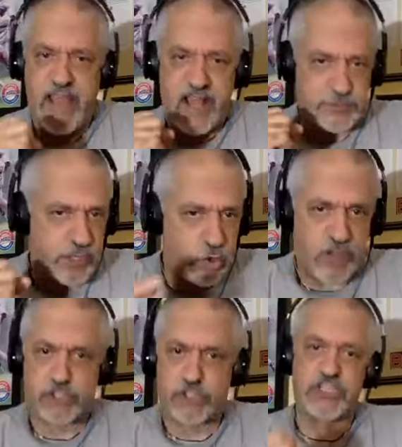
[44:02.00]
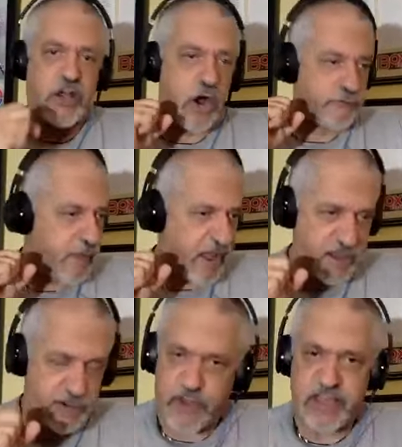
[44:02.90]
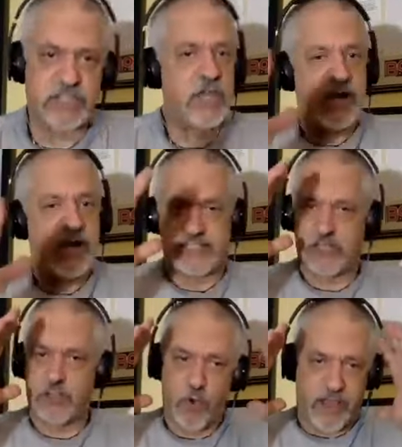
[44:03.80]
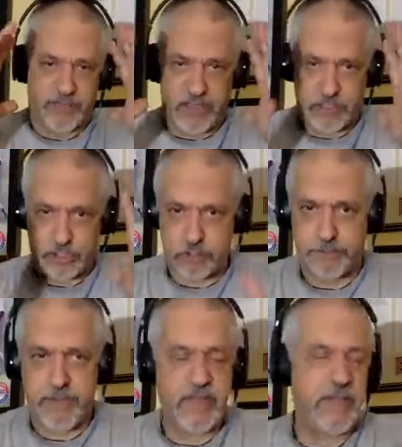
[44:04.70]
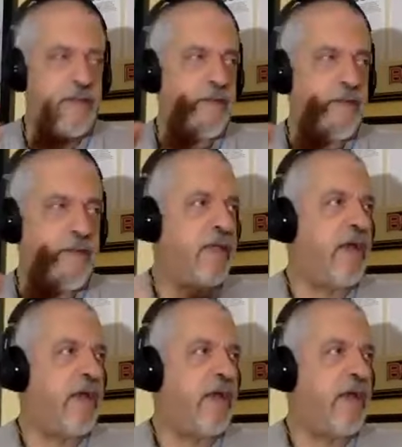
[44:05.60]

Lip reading: they ask me questions, I offer my advice, I tell them what I think should be.